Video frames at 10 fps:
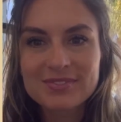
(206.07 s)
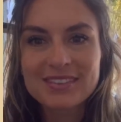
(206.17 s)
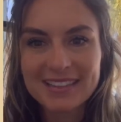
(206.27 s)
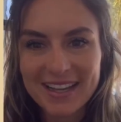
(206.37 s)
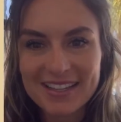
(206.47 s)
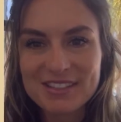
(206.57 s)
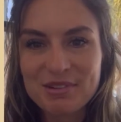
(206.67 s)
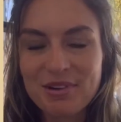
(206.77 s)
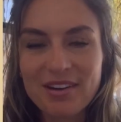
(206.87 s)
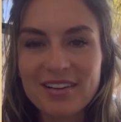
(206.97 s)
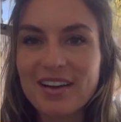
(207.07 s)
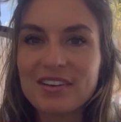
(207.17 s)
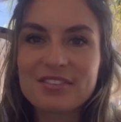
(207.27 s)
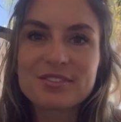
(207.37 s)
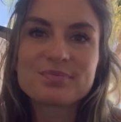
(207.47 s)
Yes, you are enough.
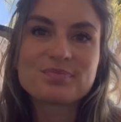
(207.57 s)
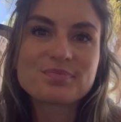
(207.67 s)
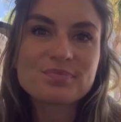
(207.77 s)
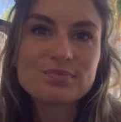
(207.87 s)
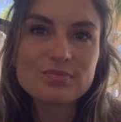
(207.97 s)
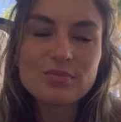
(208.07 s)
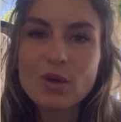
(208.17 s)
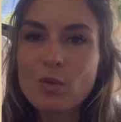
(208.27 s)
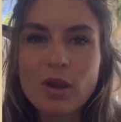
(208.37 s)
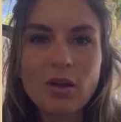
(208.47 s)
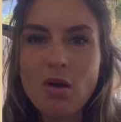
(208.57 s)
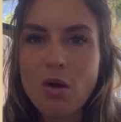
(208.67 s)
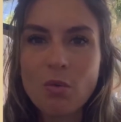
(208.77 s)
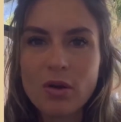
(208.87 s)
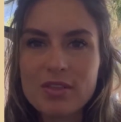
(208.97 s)
We are all
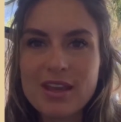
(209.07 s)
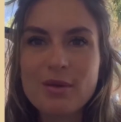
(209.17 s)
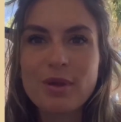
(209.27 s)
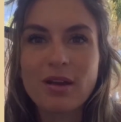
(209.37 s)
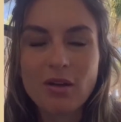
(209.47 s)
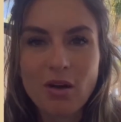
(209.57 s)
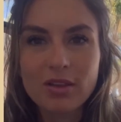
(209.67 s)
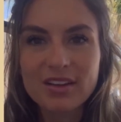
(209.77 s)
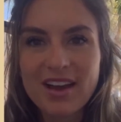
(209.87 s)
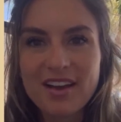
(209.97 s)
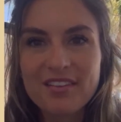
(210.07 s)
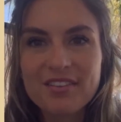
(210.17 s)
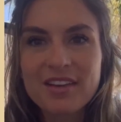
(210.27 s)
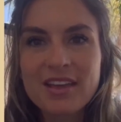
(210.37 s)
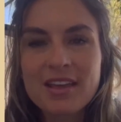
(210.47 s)
worthy. We are all enough.
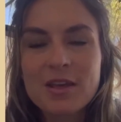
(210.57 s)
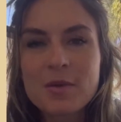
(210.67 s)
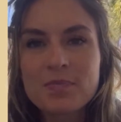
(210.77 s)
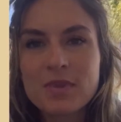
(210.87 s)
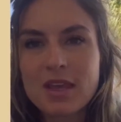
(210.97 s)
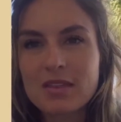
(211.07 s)
And